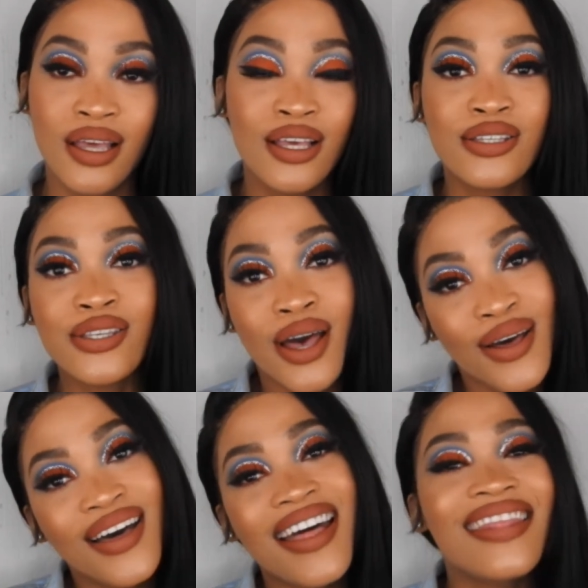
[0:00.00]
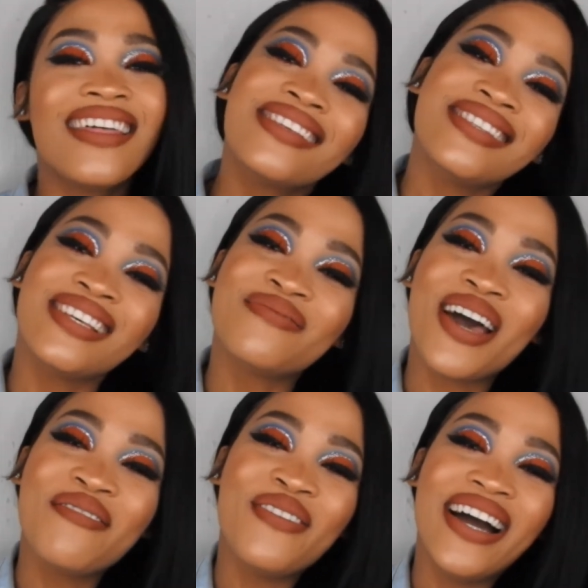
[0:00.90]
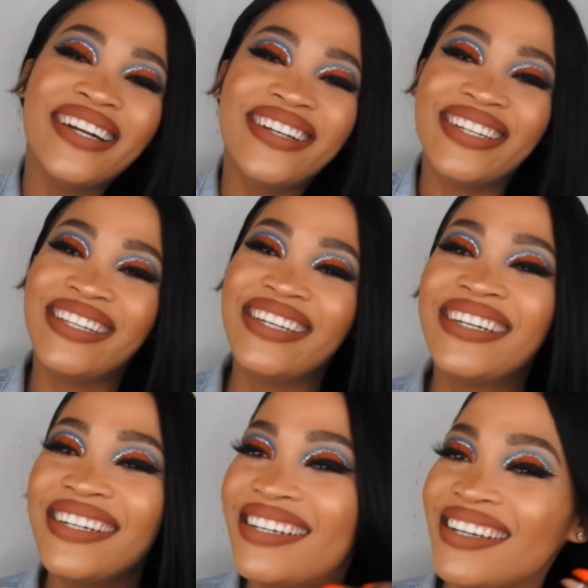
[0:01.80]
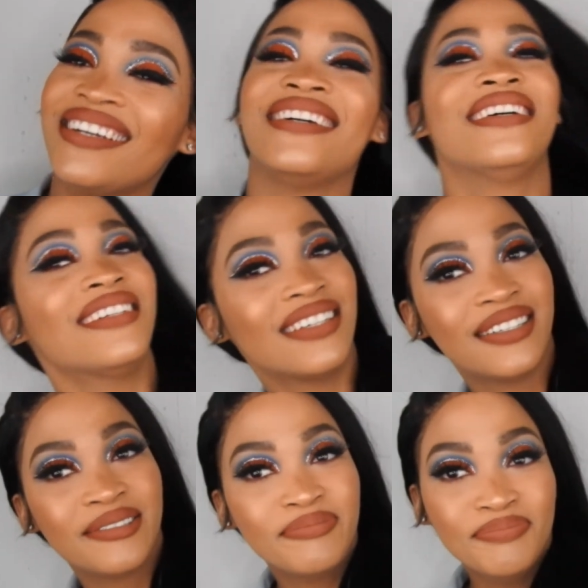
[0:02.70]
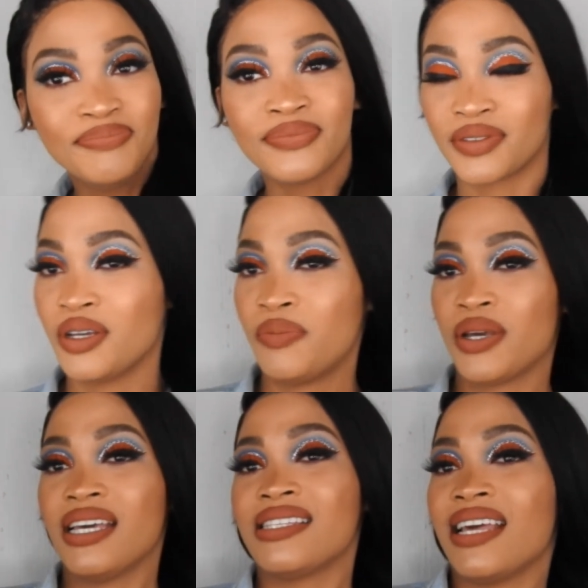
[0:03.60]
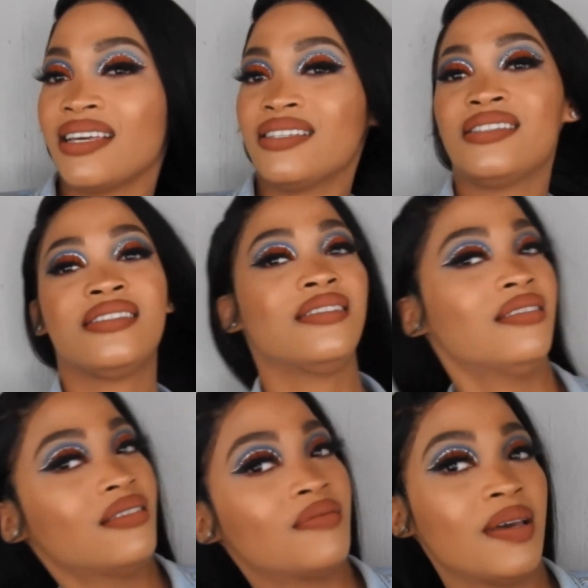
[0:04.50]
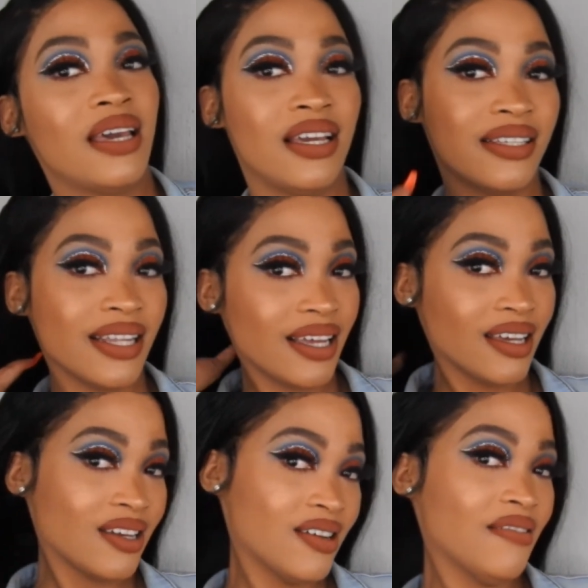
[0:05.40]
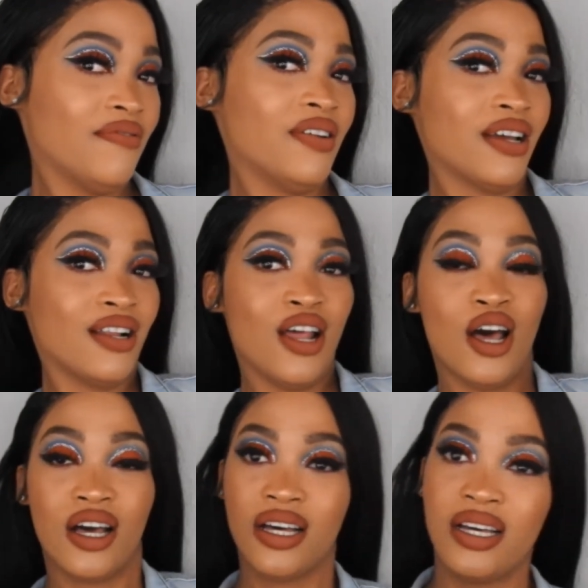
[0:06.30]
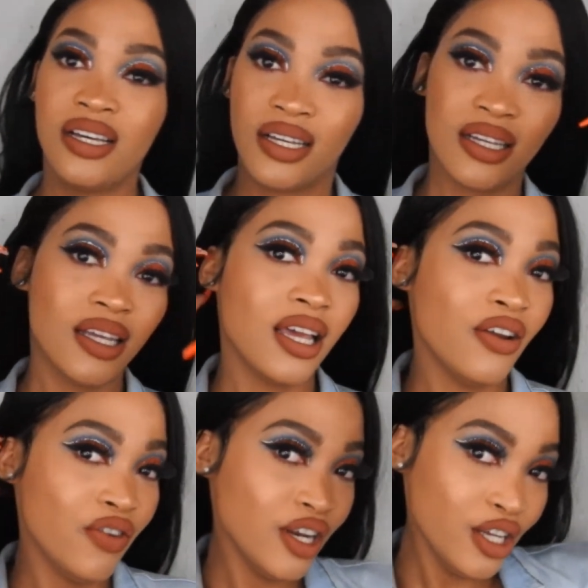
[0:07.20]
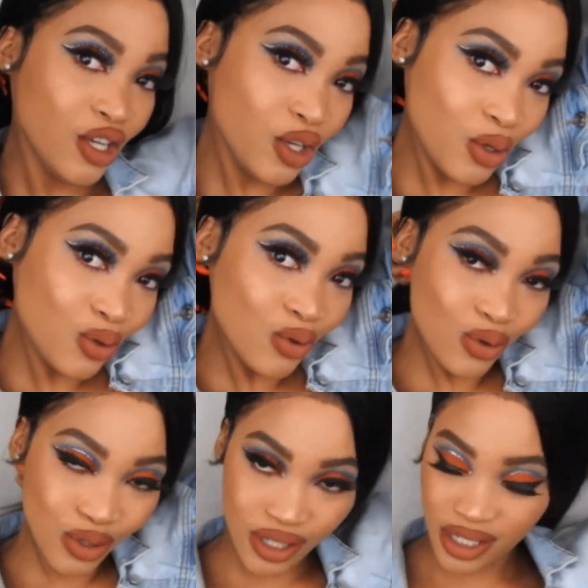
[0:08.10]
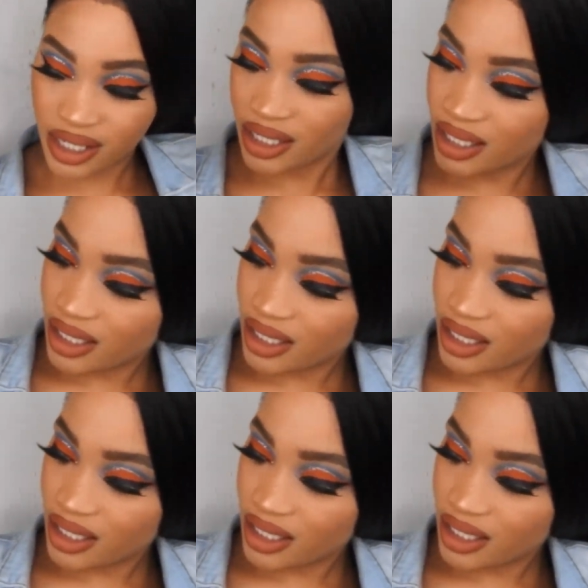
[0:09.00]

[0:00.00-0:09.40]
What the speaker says: So this is my final look. I hope you guys like it. My hair is like freaking long, really cute. So